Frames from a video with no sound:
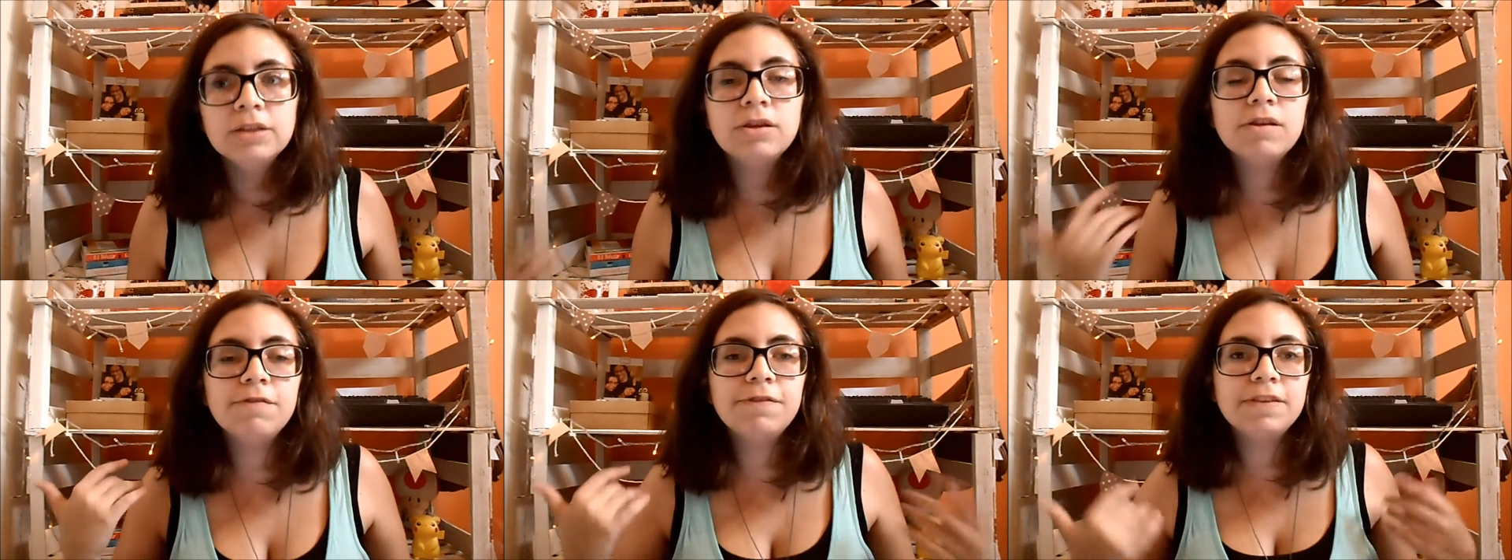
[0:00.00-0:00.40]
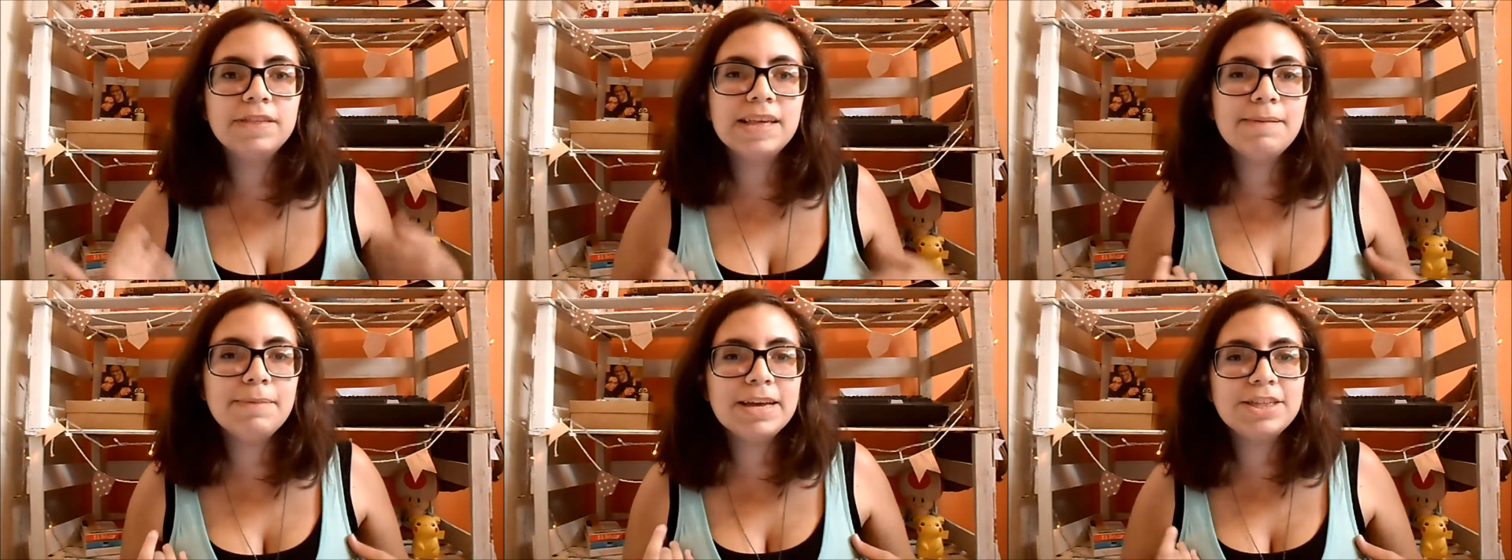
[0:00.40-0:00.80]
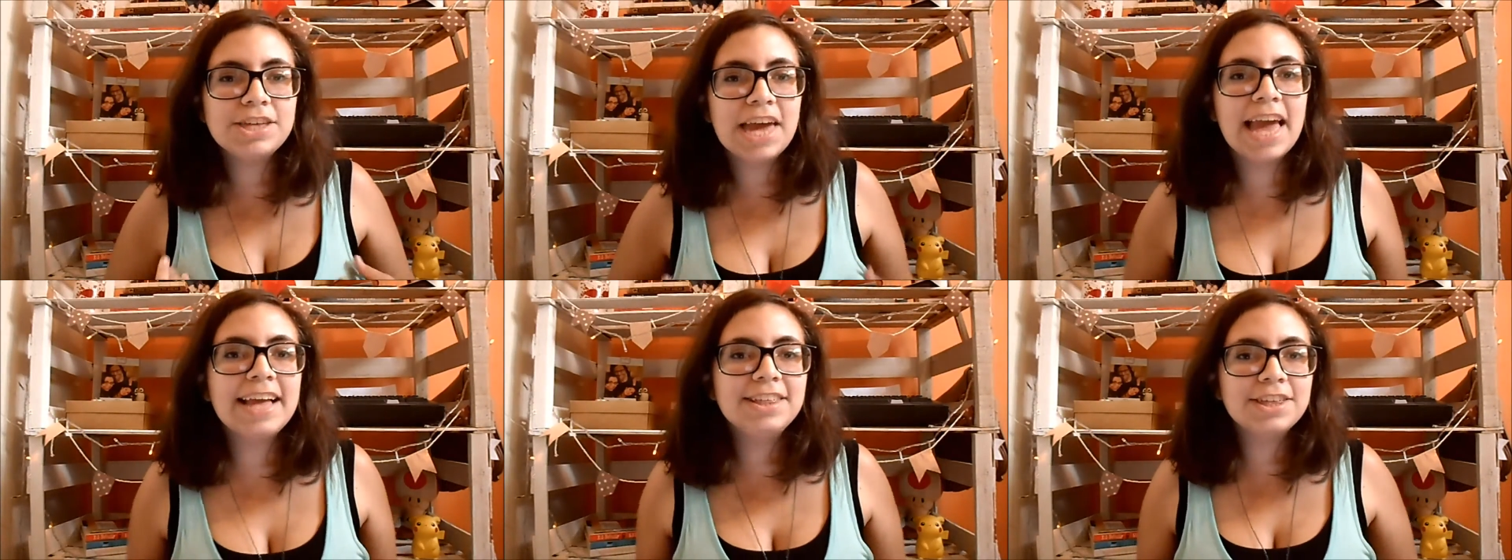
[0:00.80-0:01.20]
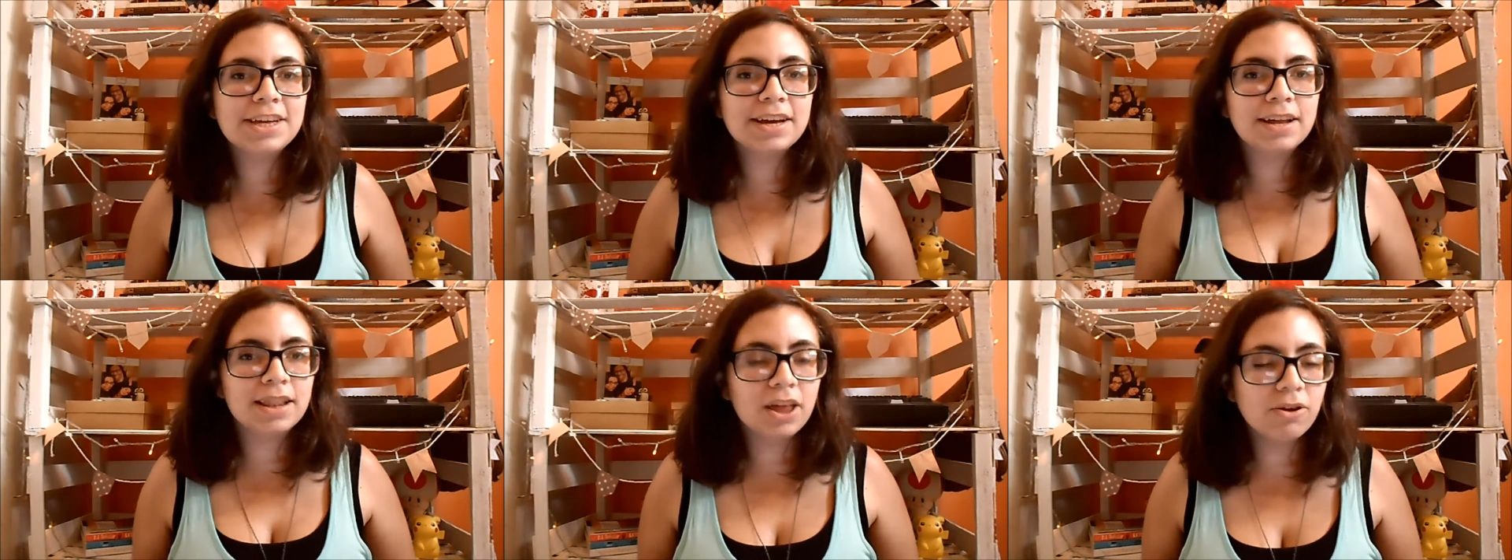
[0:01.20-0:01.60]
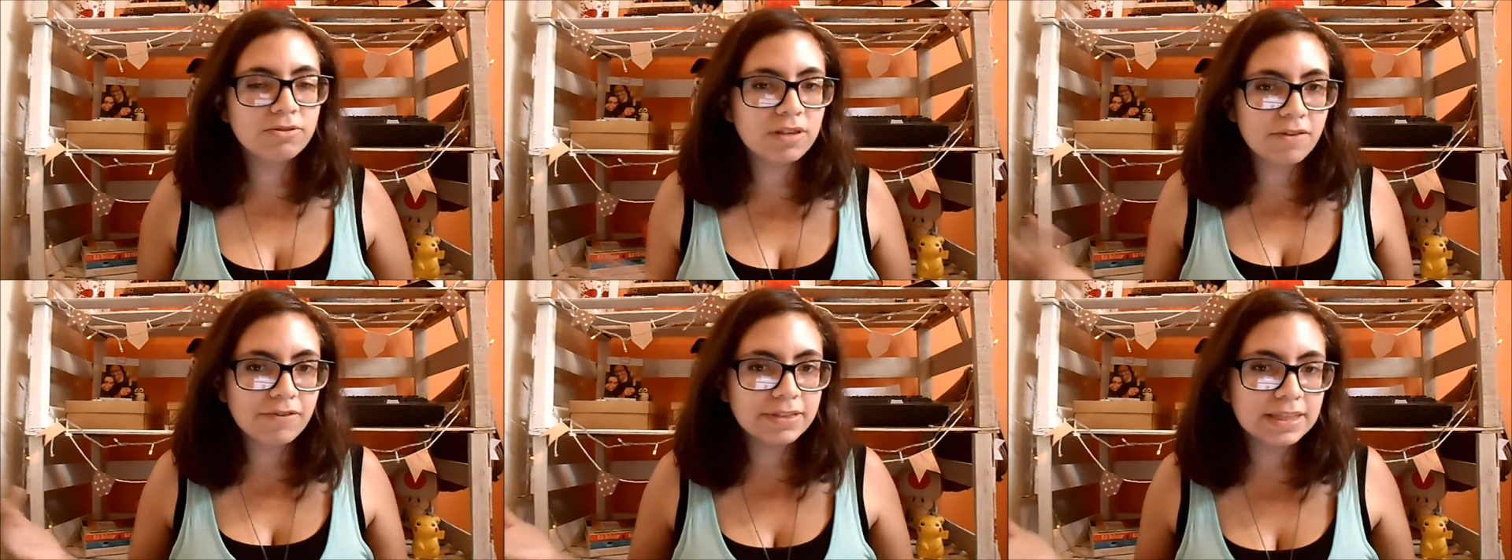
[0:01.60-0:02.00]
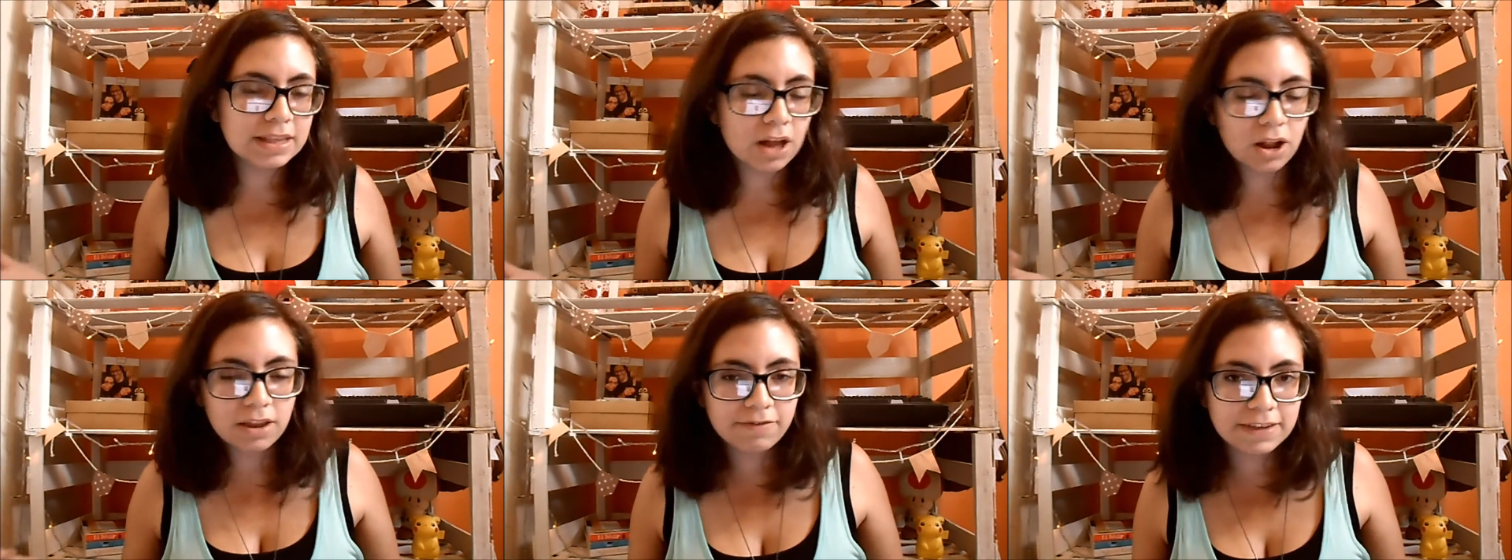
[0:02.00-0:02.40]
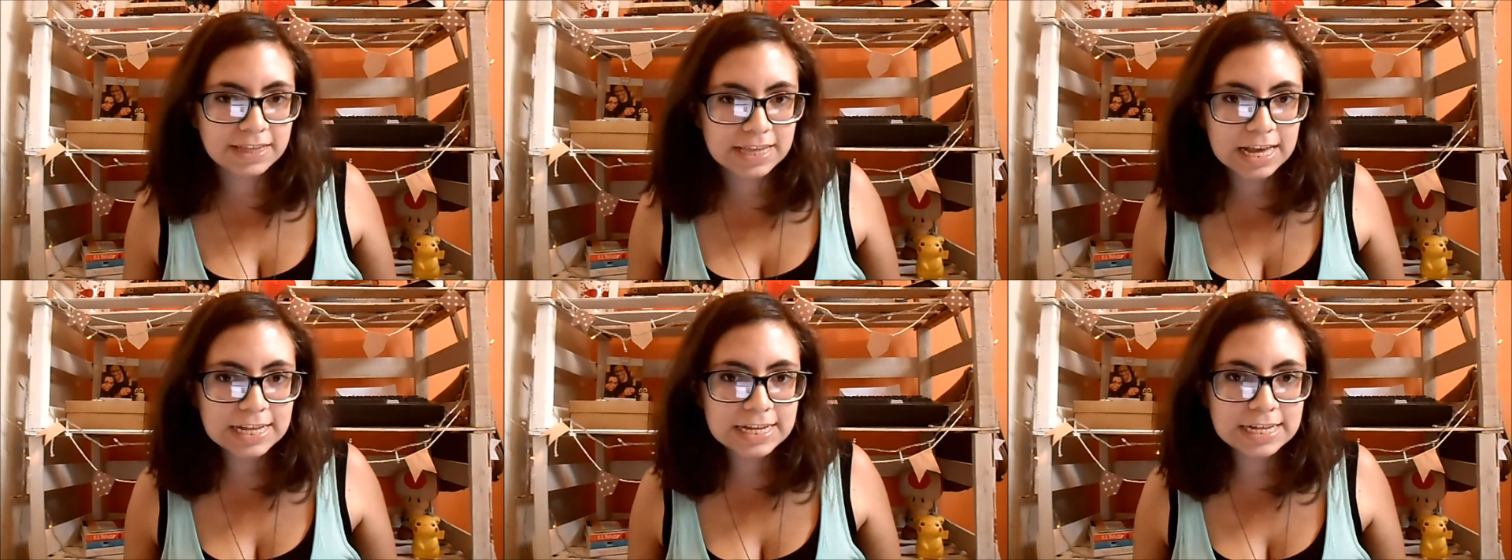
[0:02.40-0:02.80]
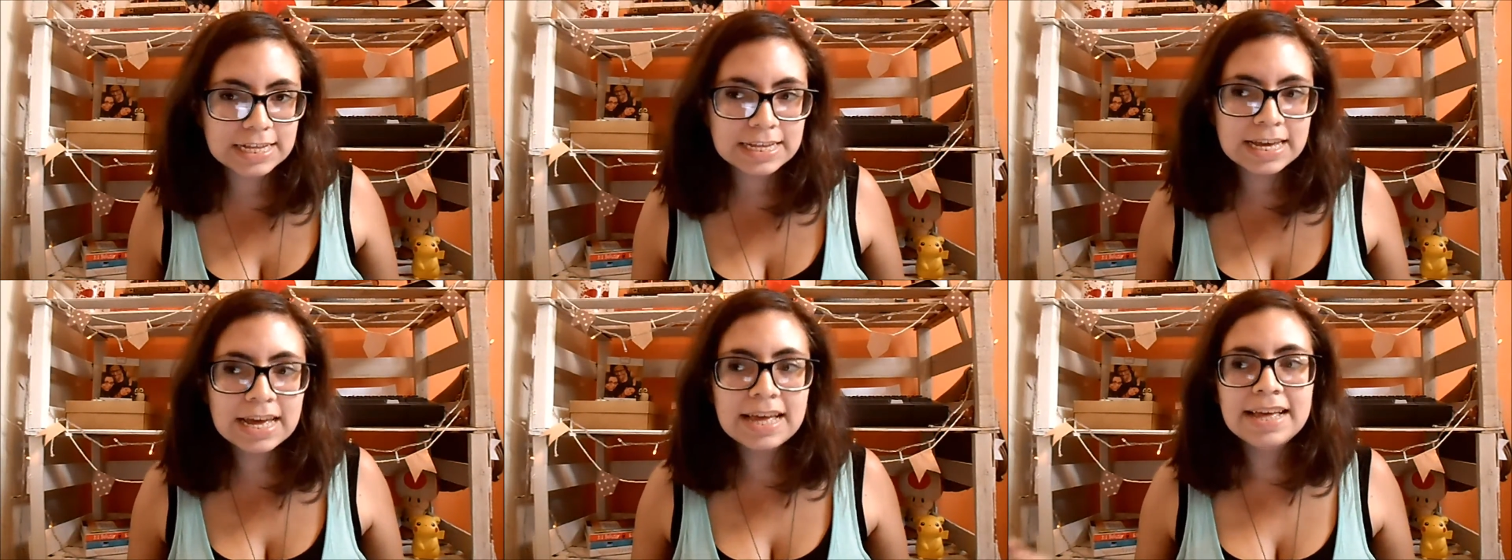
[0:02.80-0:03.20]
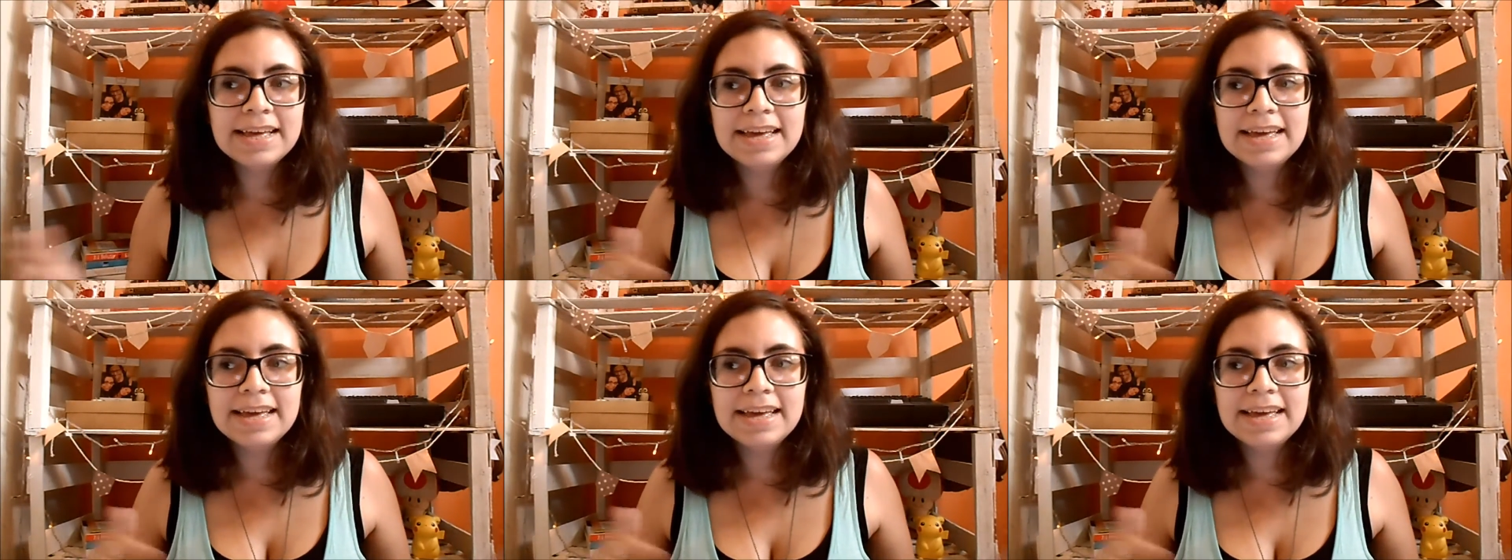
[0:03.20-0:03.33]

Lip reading: So if you see me changing clothes all of a sudden,